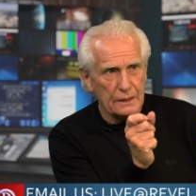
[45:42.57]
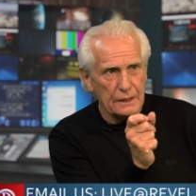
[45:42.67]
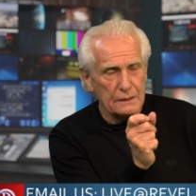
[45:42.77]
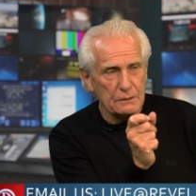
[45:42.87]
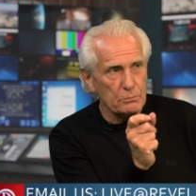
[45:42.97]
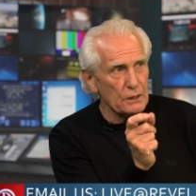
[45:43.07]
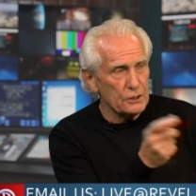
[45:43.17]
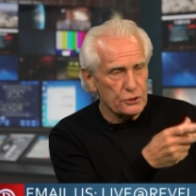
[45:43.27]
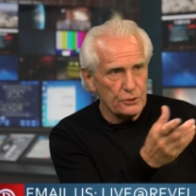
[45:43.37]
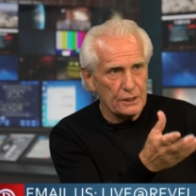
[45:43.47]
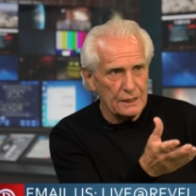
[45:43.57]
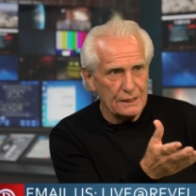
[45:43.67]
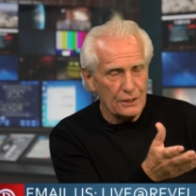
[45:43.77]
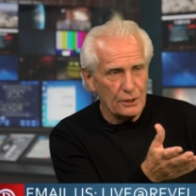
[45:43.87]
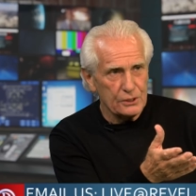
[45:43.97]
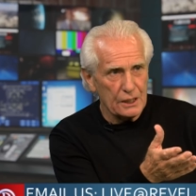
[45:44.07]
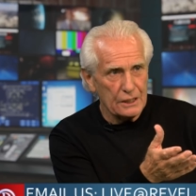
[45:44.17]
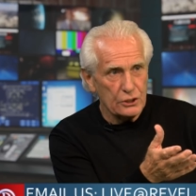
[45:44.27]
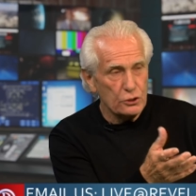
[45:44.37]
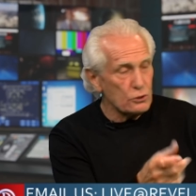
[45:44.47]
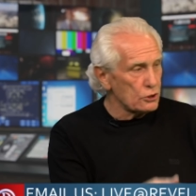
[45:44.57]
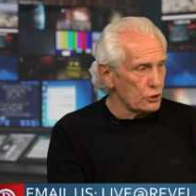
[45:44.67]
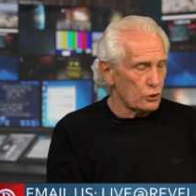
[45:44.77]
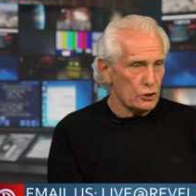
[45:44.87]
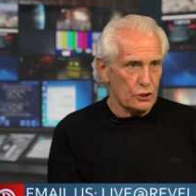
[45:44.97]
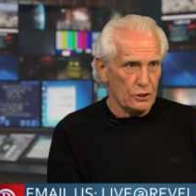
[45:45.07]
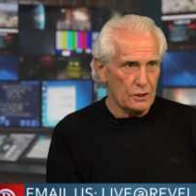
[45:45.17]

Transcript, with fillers: in military in those days, you'd look